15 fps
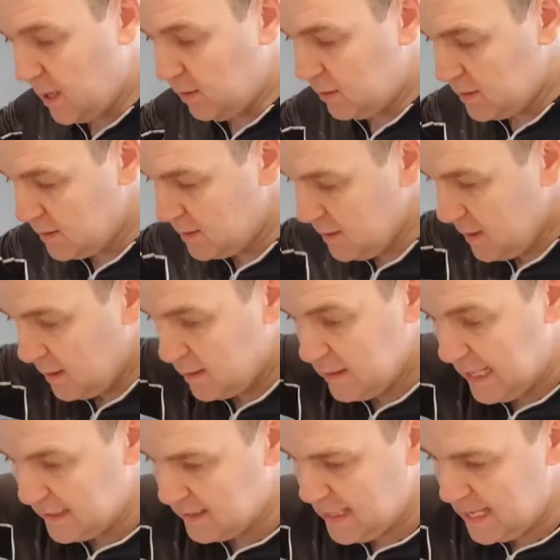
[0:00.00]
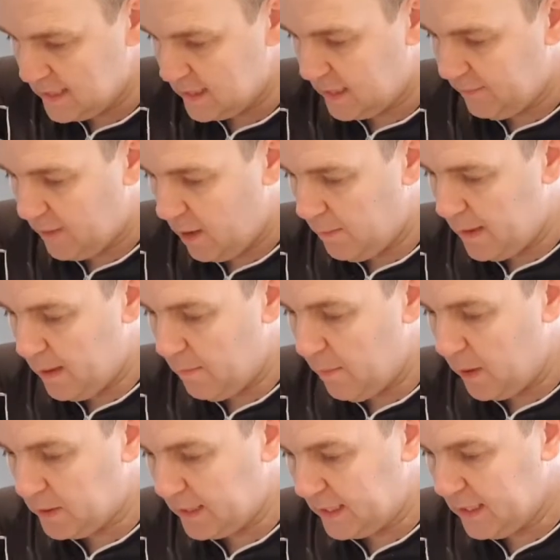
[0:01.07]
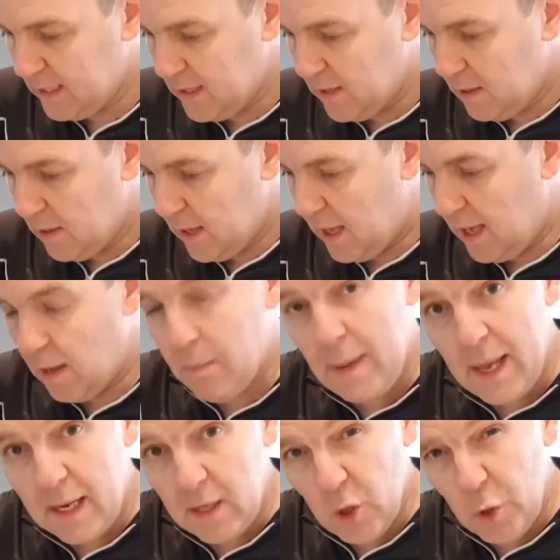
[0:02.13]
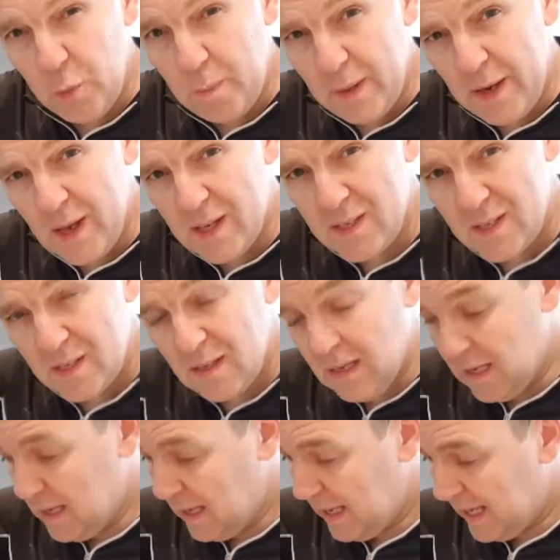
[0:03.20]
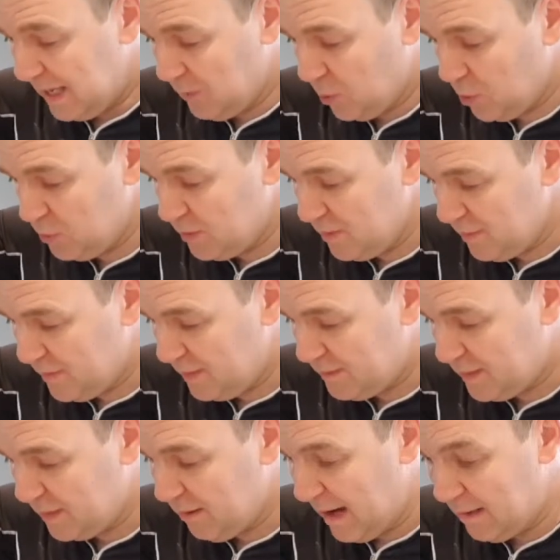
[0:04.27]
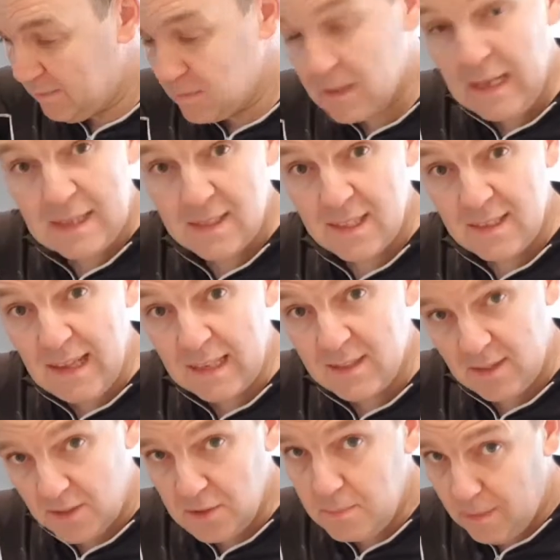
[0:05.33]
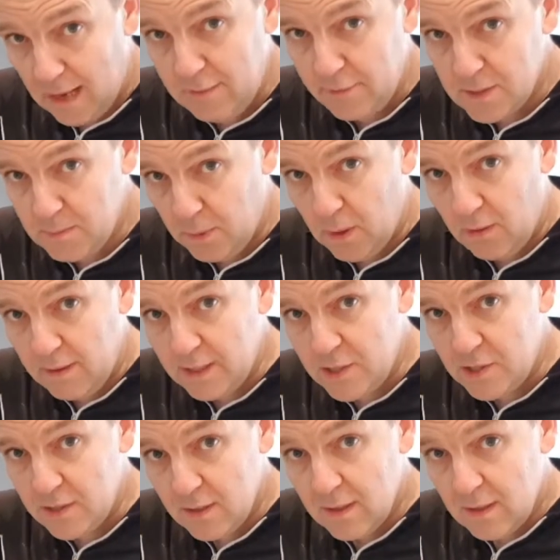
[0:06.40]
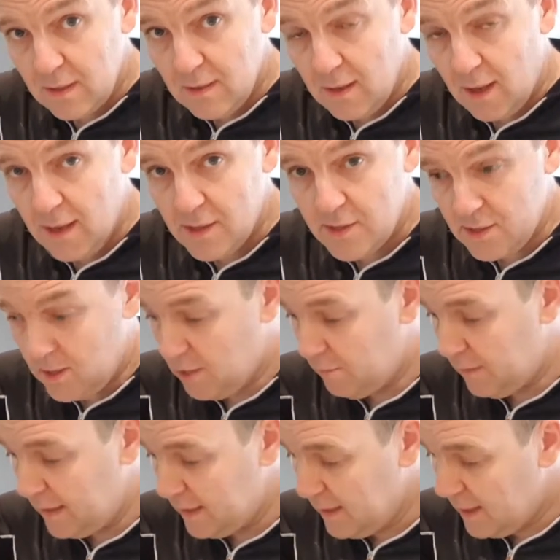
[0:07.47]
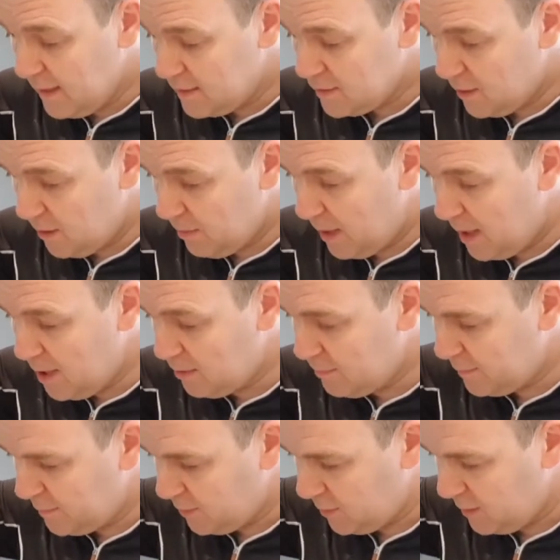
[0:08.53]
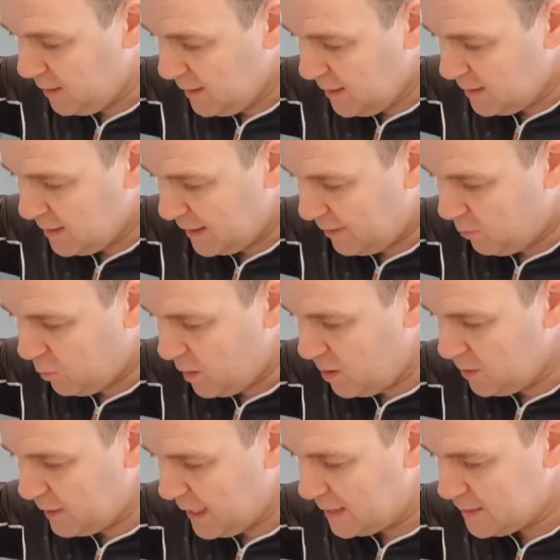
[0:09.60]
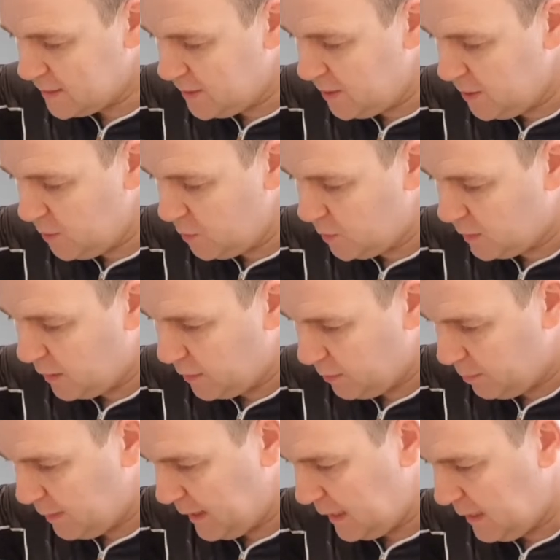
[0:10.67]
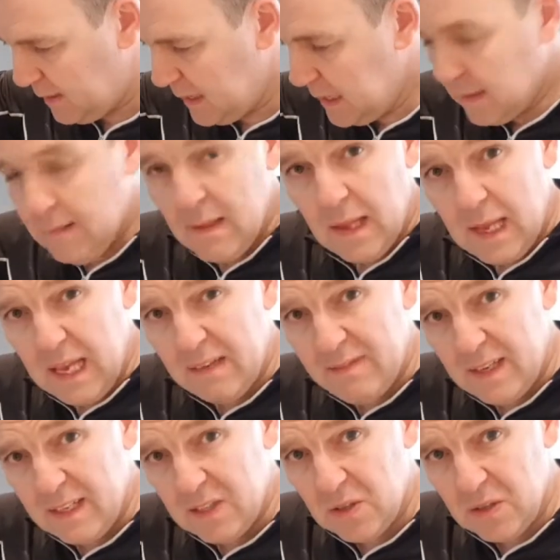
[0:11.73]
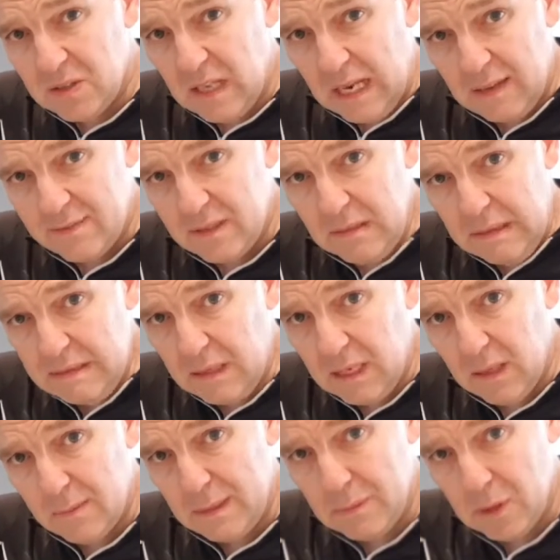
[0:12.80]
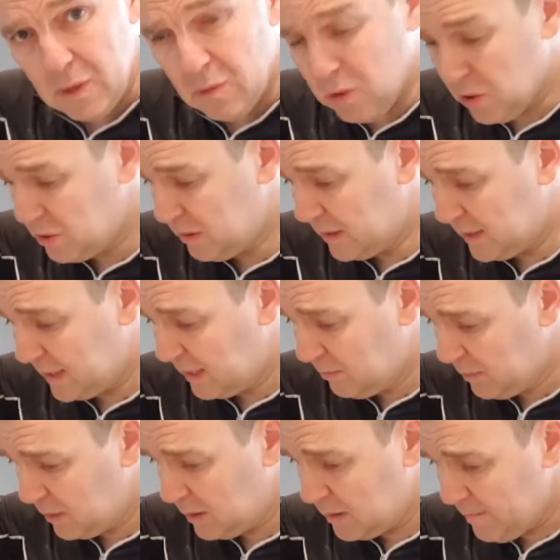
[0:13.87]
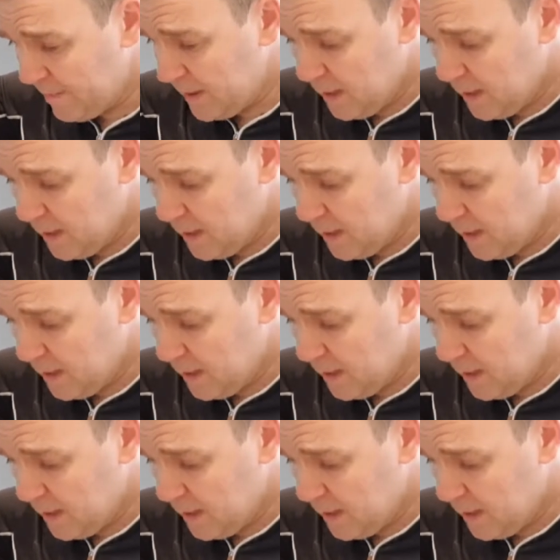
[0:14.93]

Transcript: oats, because that's there to give it a bit of body, a bit of gloopiness. 150 grams, that's a good breakfast porridge serving, so I'm hopeful that it won't get too gloopy. If it does, I'll have to add a little bit more water, I think, but